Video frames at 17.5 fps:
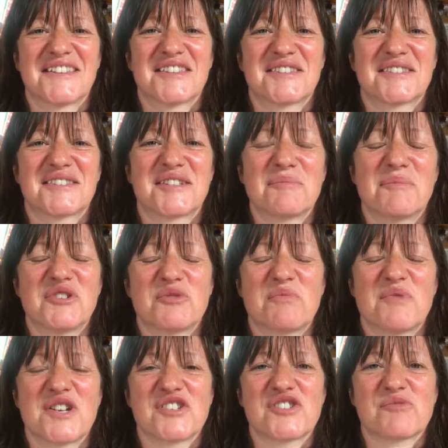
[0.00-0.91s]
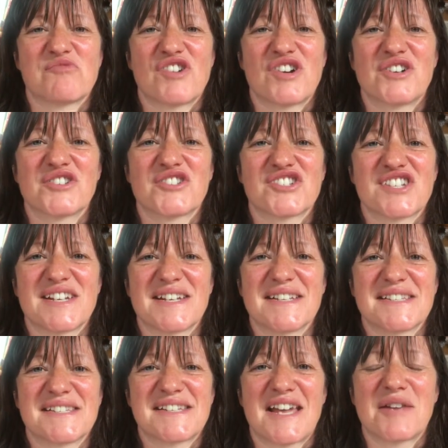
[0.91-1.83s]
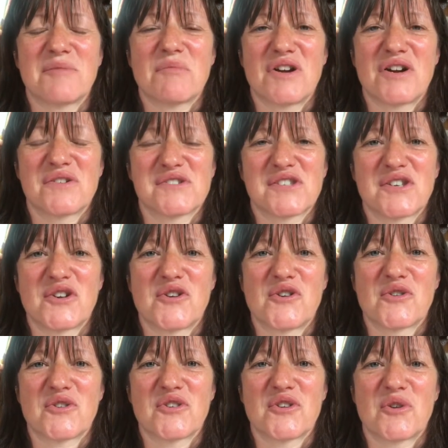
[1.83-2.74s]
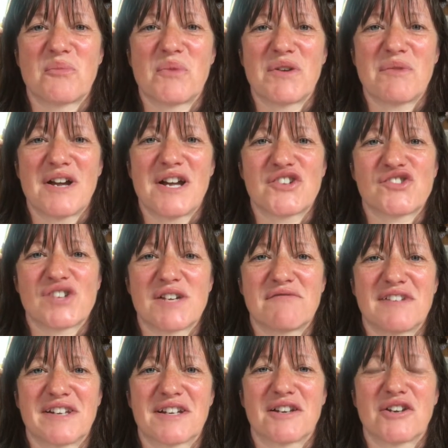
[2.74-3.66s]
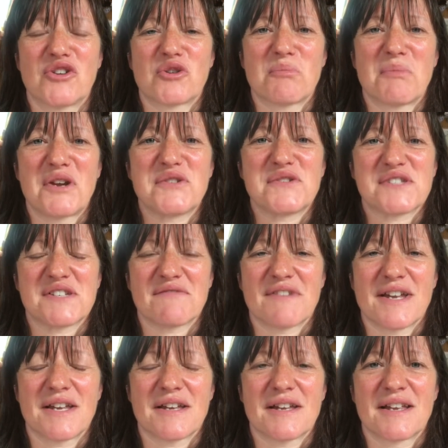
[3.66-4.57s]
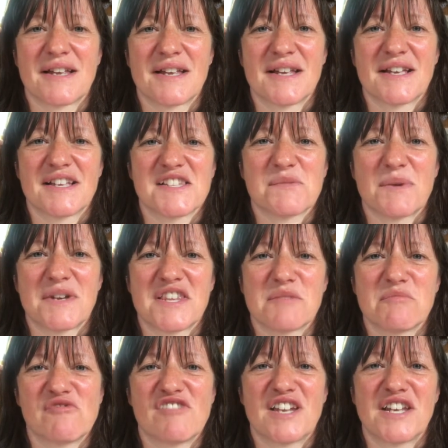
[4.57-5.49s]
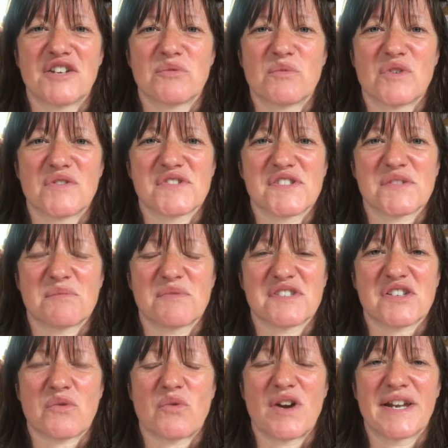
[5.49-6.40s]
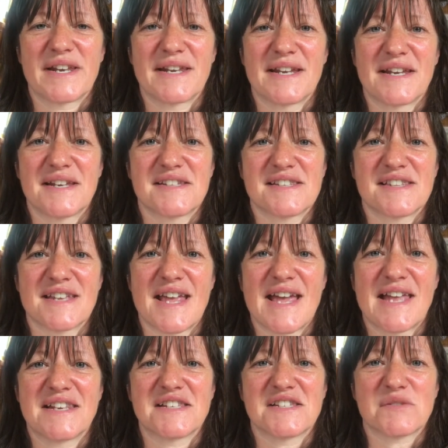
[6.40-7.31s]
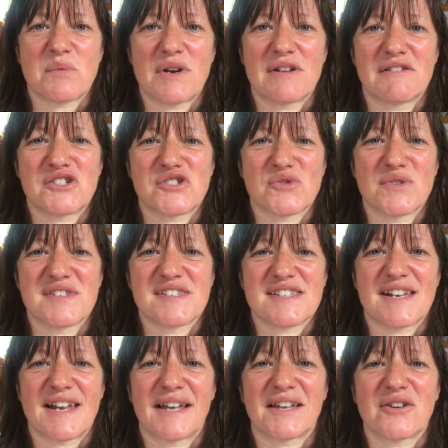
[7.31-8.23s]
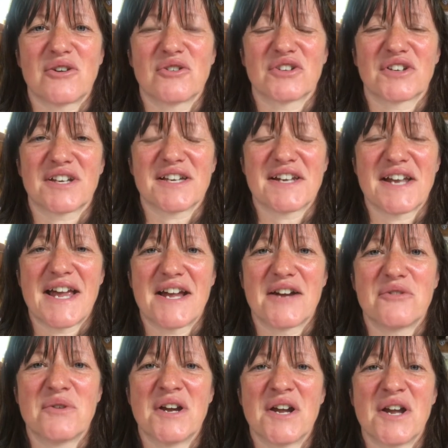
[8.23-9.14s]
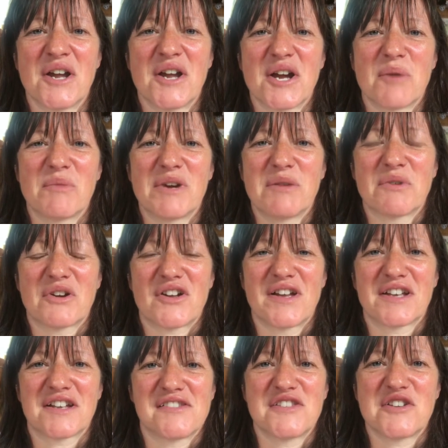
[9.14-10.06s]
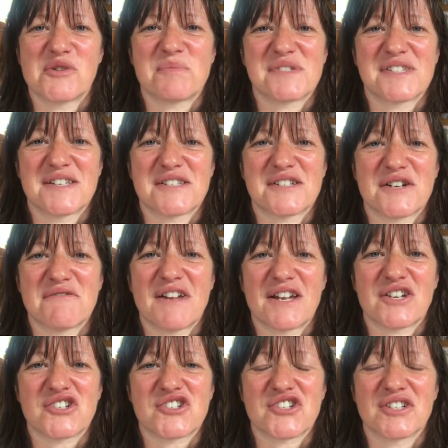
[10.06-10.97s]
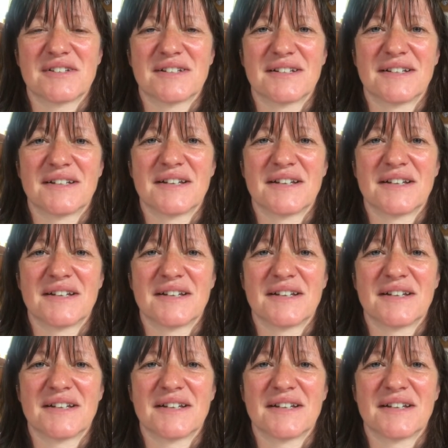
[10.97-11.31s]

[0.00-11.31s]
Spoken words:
The Middlewich branch is 10 miles long and we were travelling along most of it, as where the marina was quite near to the end where it joins the Wardle Canal, and we were going in the opposite direction.